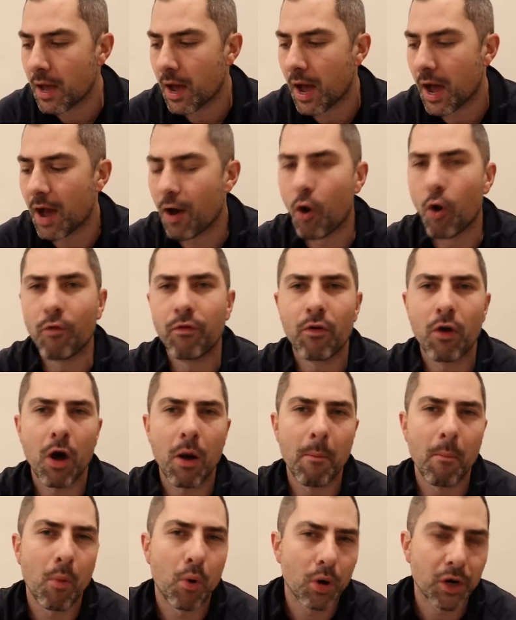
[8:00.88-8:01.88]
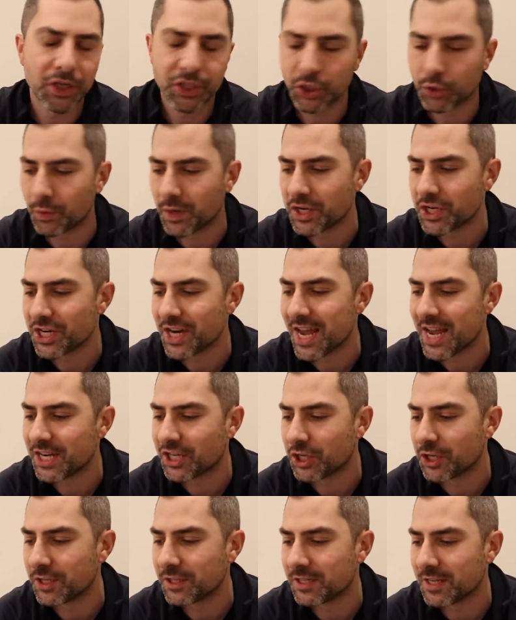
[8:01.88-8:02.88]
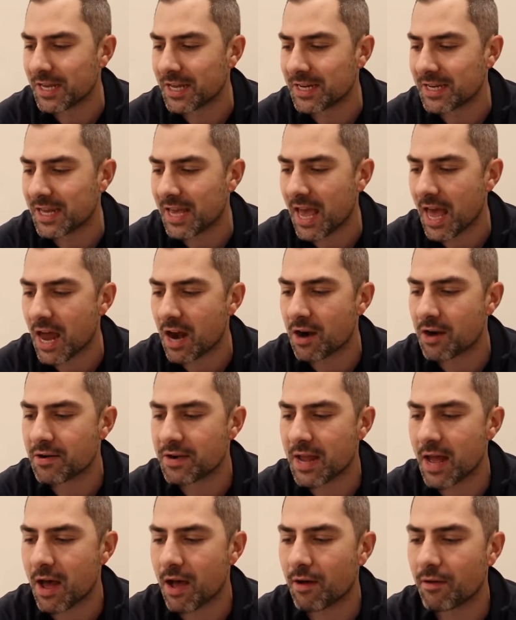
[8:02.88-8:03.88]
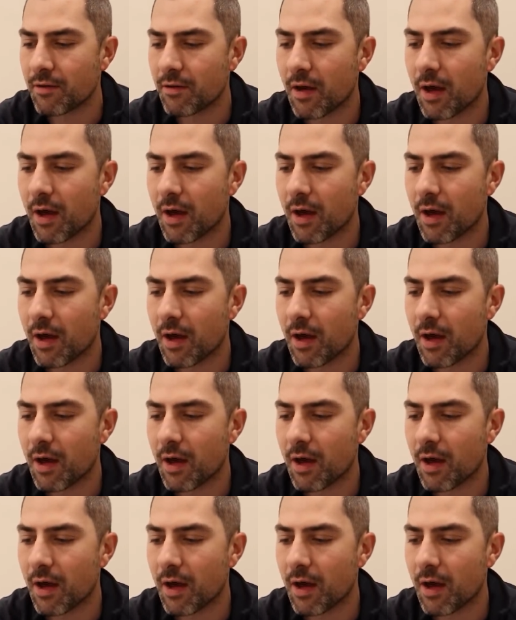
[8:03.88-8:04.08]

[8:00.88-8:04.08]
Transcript: Uh, overall, mortgage originations in Canada are down.